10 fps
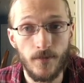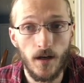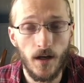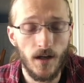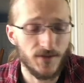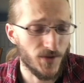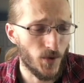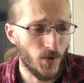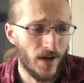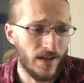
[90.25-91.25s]

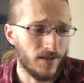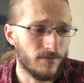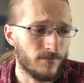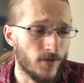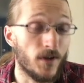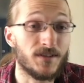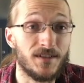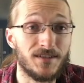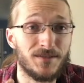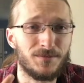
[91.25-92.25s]
For
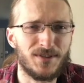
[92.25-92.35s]
instance,